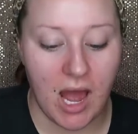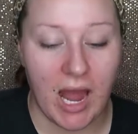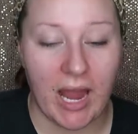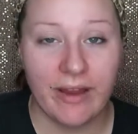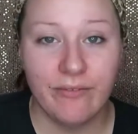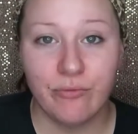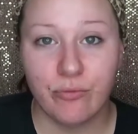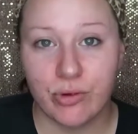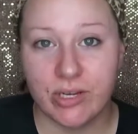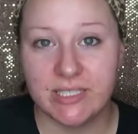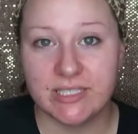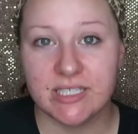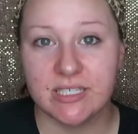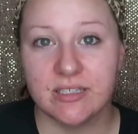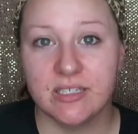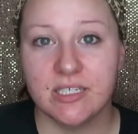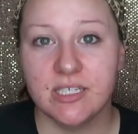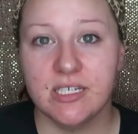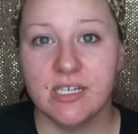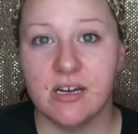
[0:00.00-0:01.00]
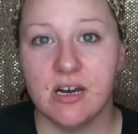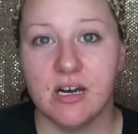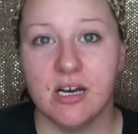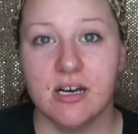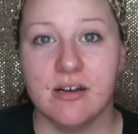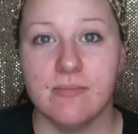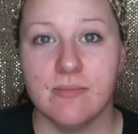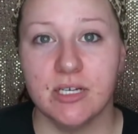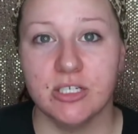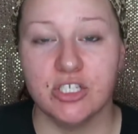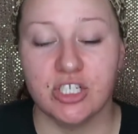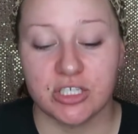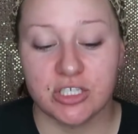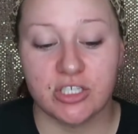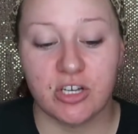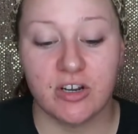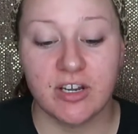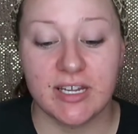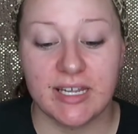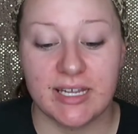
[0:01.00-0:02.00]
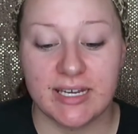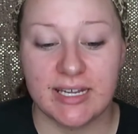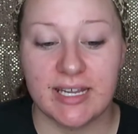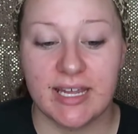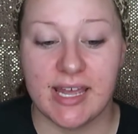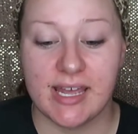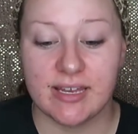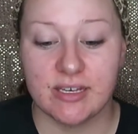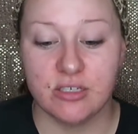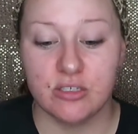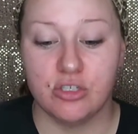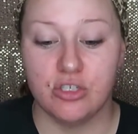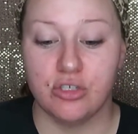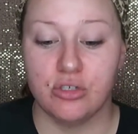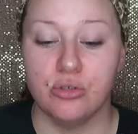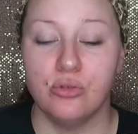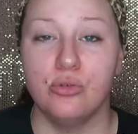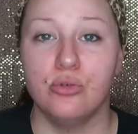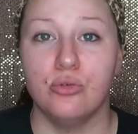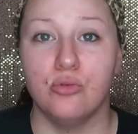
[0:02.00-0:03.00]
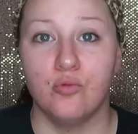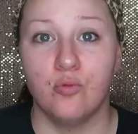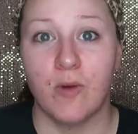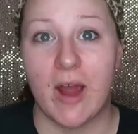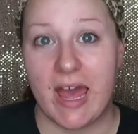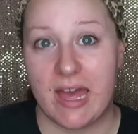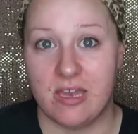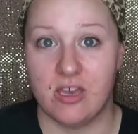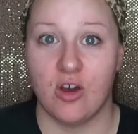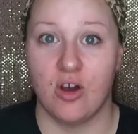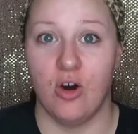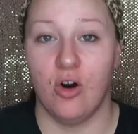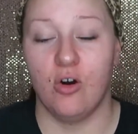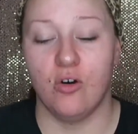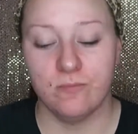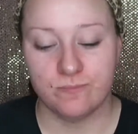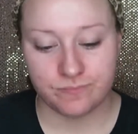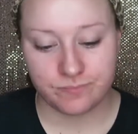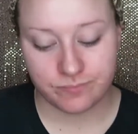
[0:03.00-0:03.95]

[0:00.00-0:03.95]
I've recently just started getting into retinol.